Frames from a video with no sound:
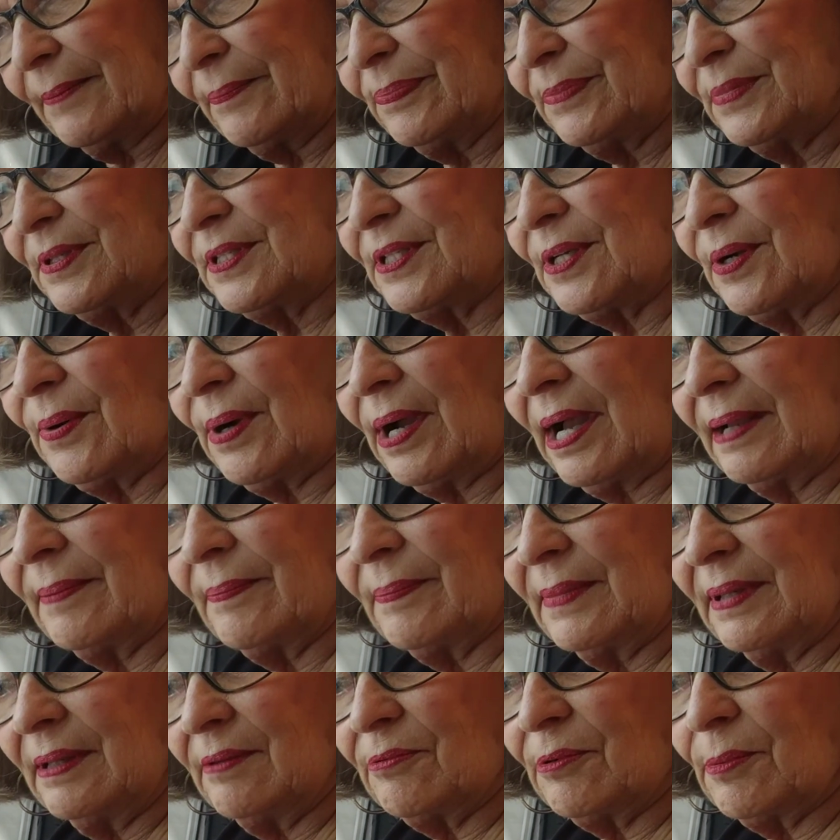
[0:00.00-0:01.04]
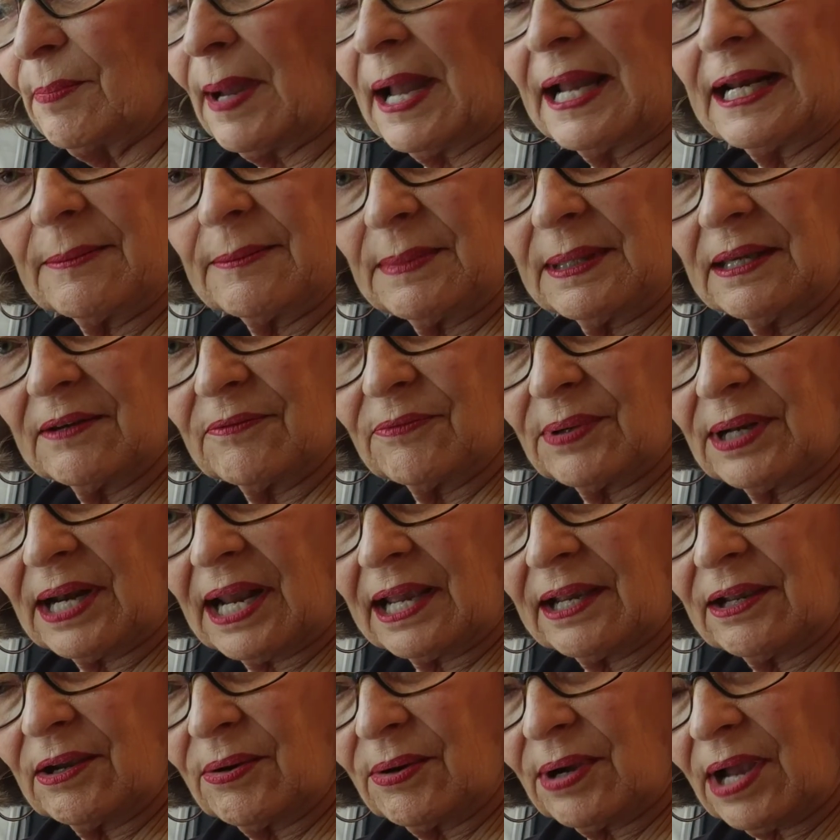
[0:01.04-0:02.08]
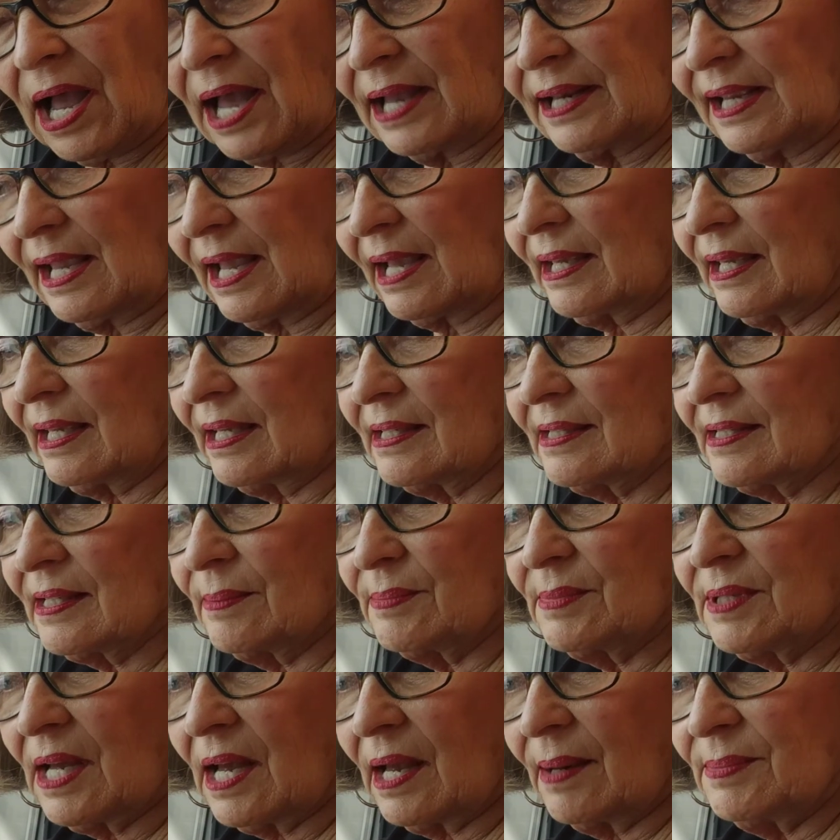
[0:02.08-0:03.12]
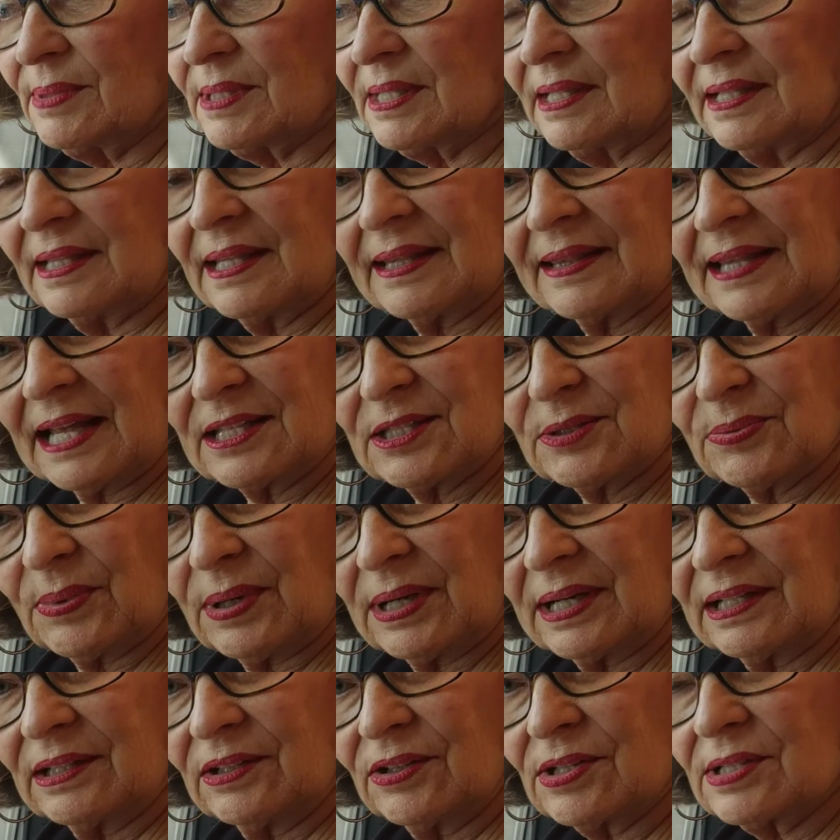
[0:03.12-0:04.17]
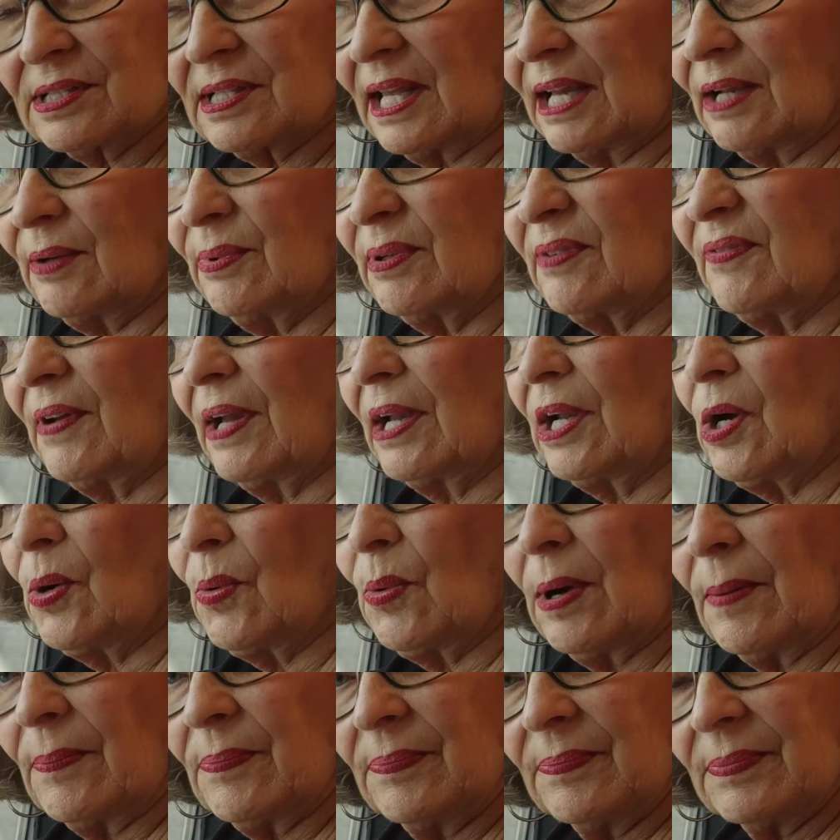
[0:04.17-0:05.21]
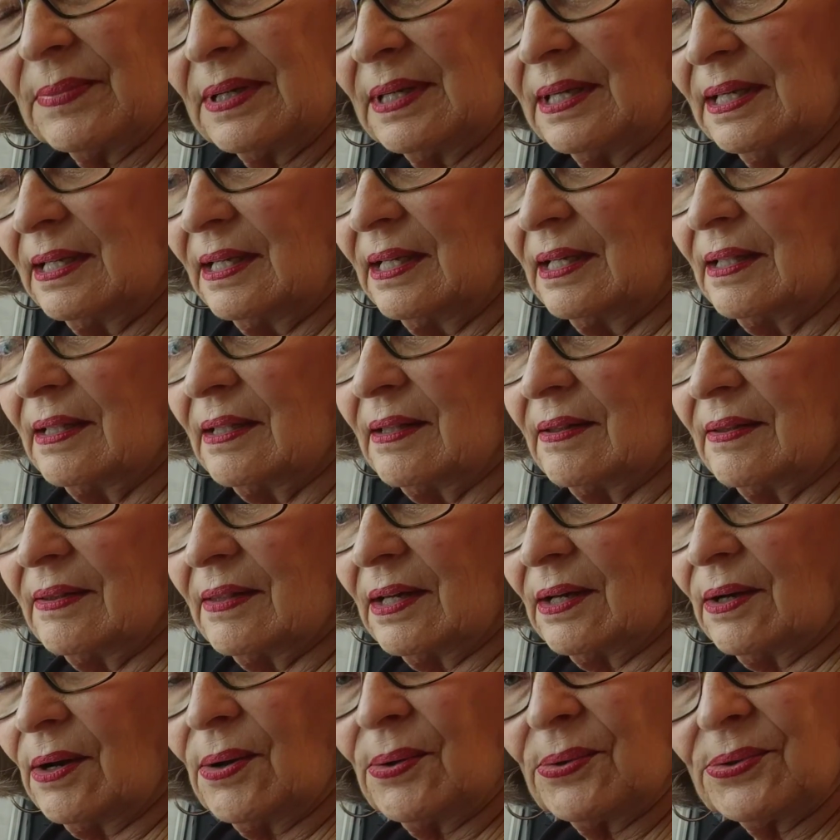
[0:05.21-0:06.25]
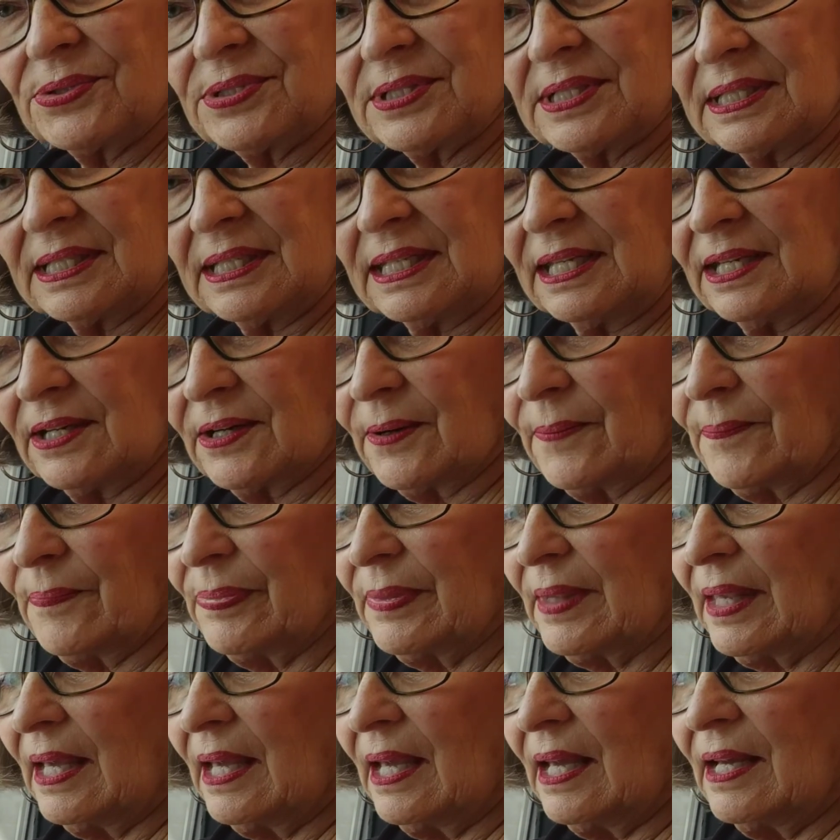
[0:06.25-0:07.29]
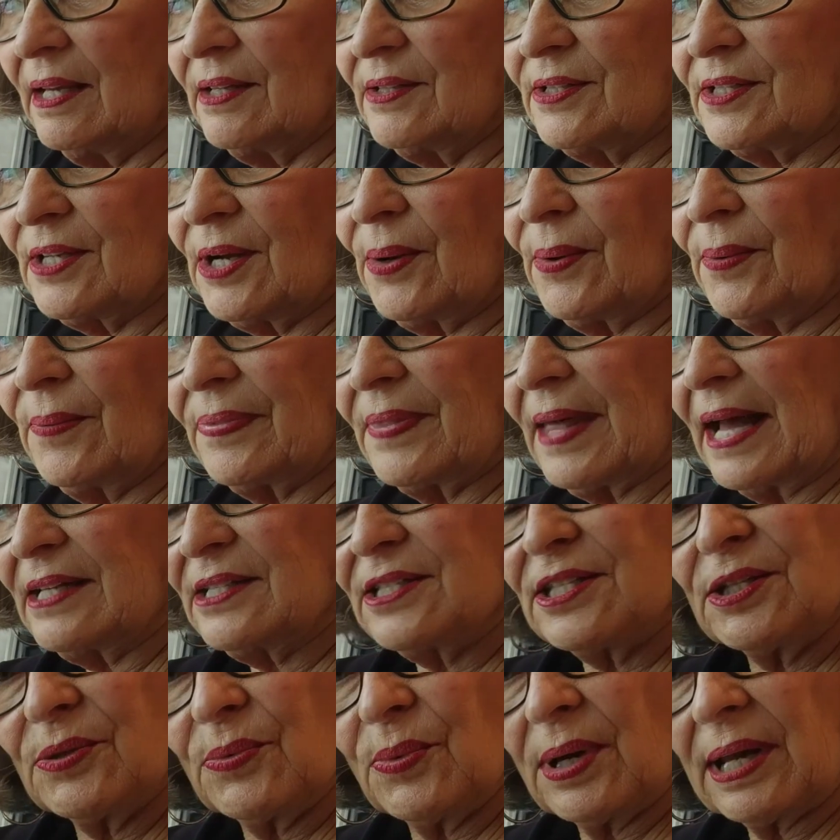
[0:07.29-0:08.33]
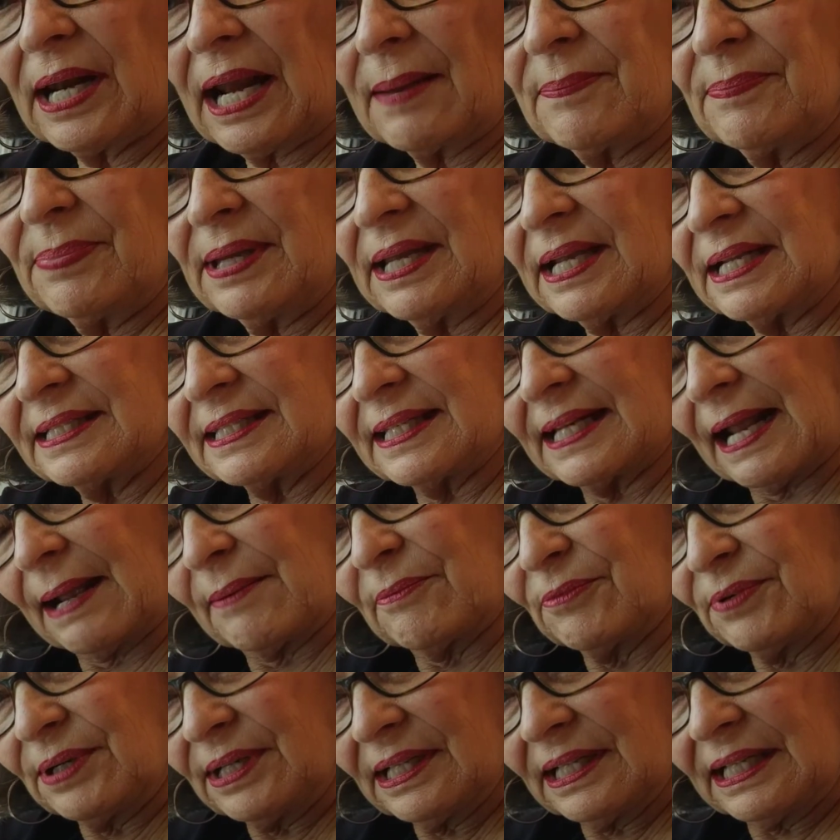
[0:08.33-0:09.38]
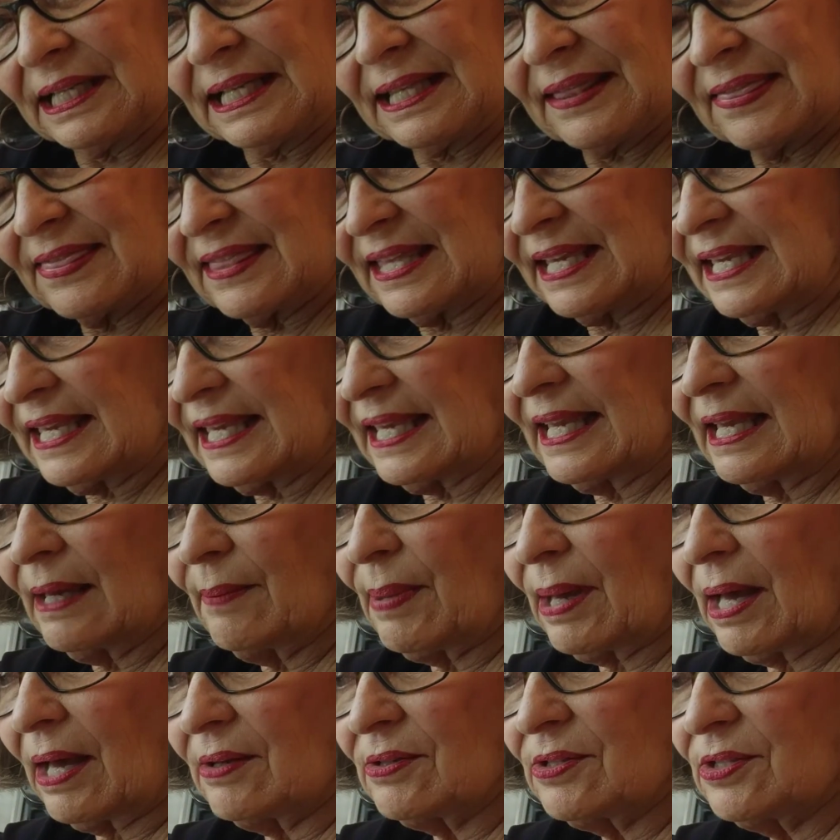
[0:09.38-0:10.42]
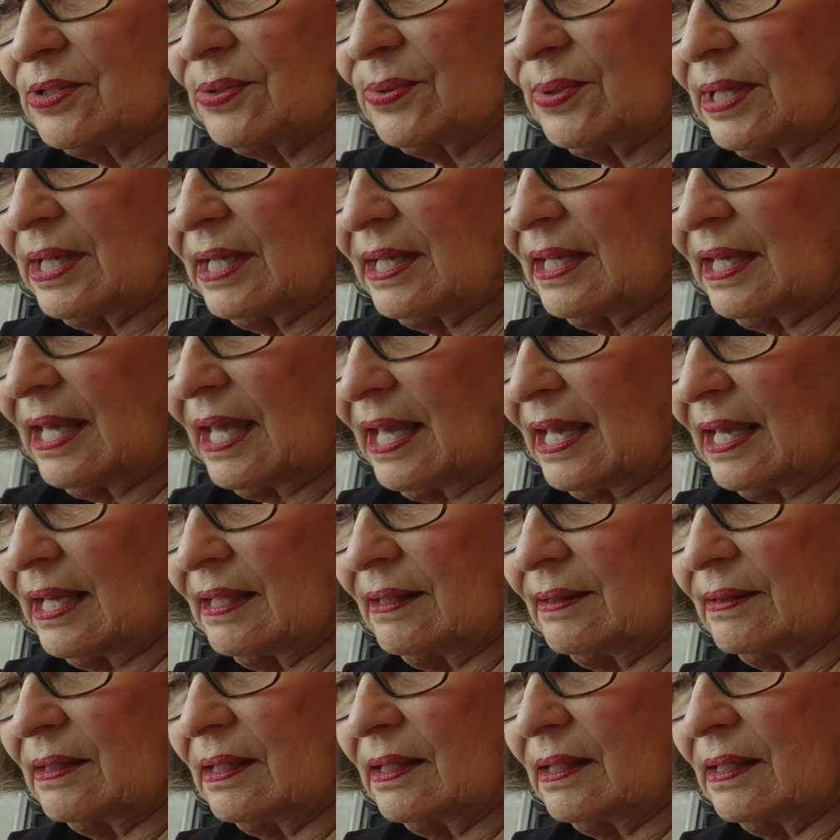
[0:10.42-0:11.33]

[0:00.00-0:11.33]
so it reminded me of when I go kayaking sometimes, and that's what it looks like if I go up the Holston here. So that's the one I picked, and I'm really thinking about doing a